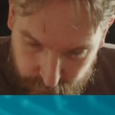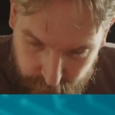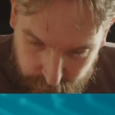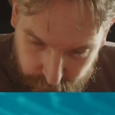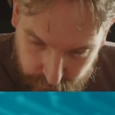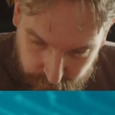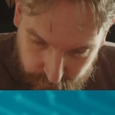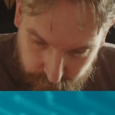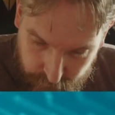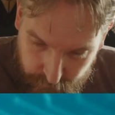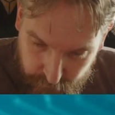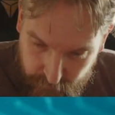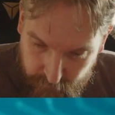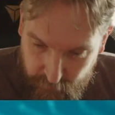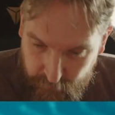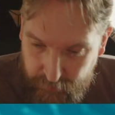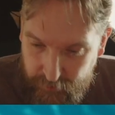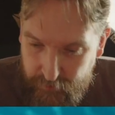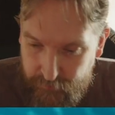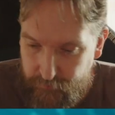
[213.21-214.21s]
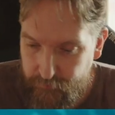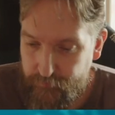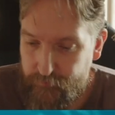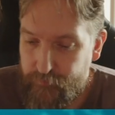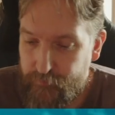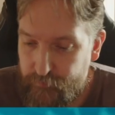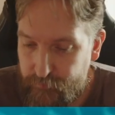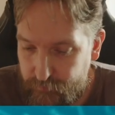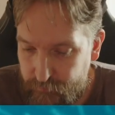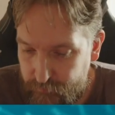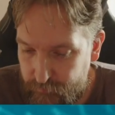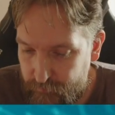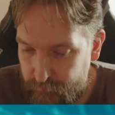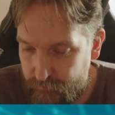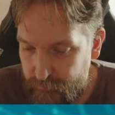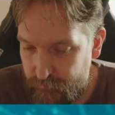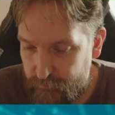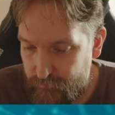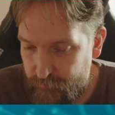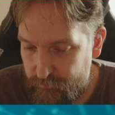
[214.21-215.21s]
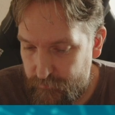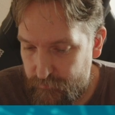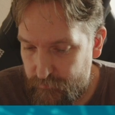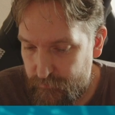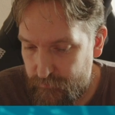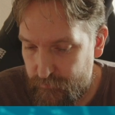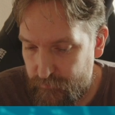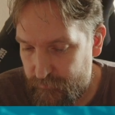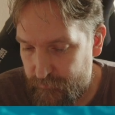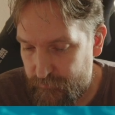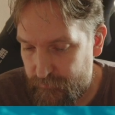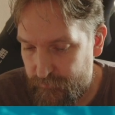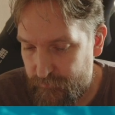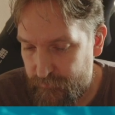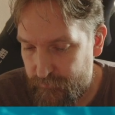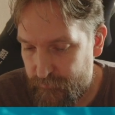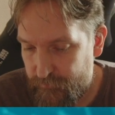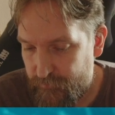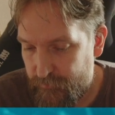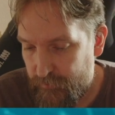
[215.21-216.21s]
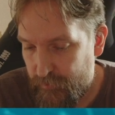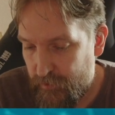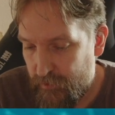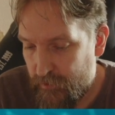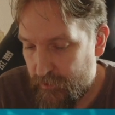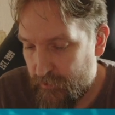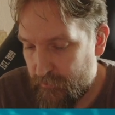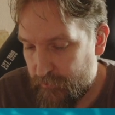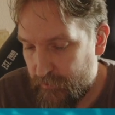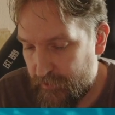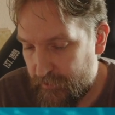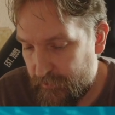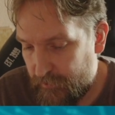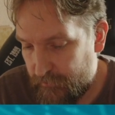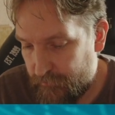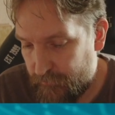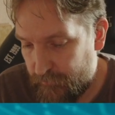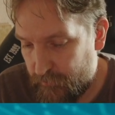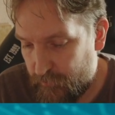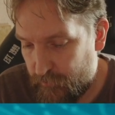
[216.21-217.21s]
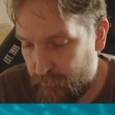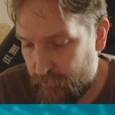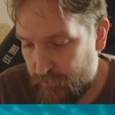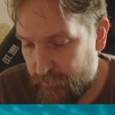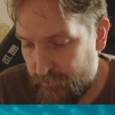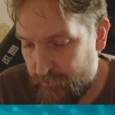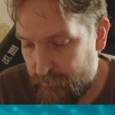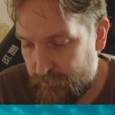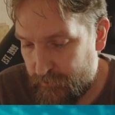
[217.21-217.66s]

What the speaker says: (no one is talking)